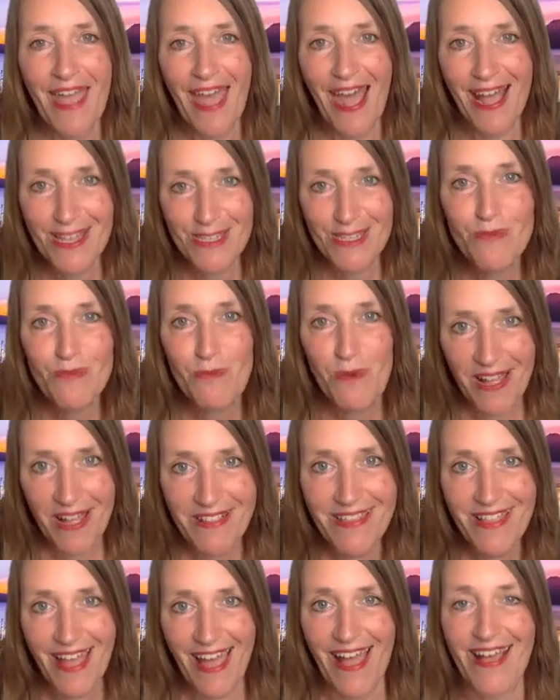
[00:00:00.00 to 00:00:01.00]
as
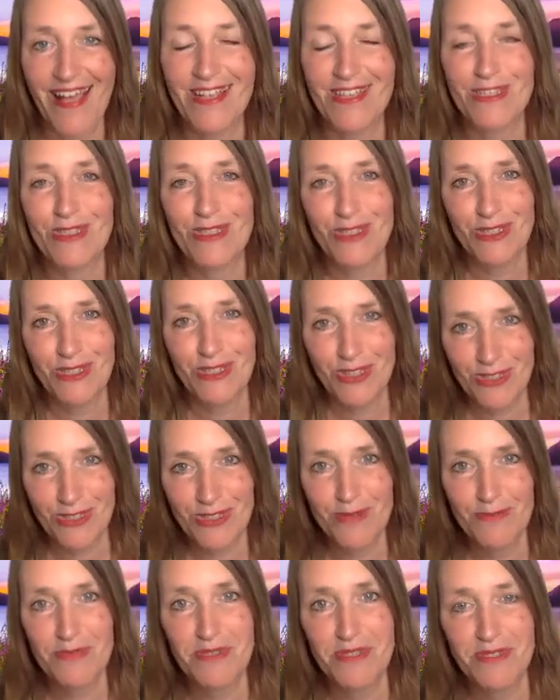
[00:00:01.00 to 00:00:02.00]
well as the
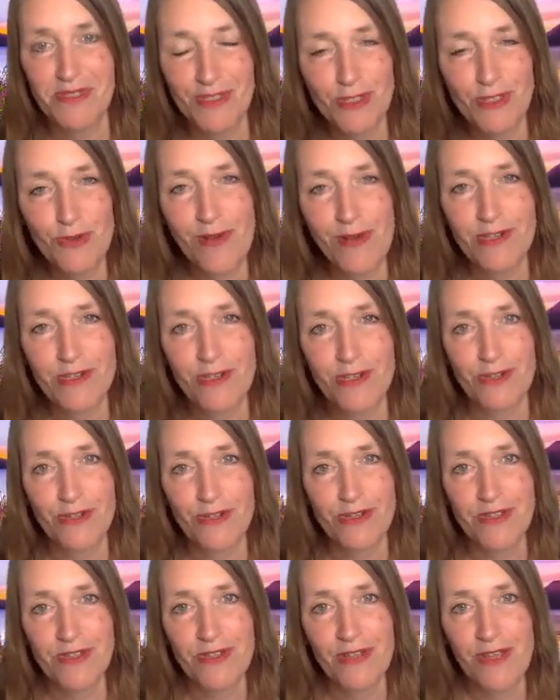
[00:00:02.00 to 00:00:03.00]
systems and the
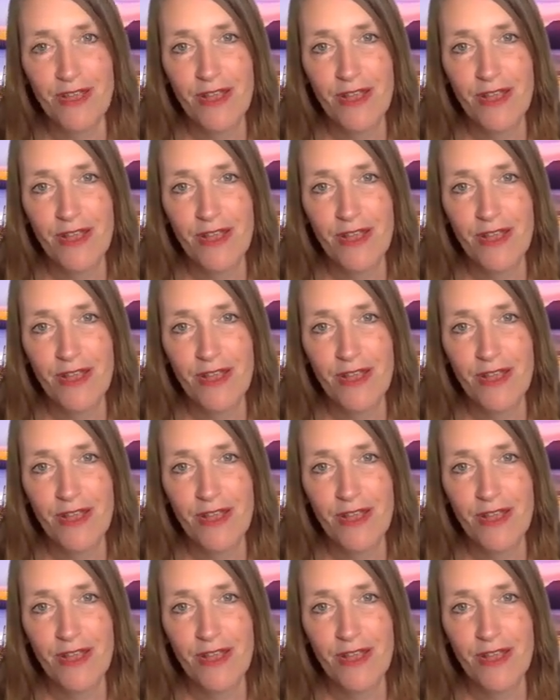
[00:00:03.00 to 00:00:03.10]
structures.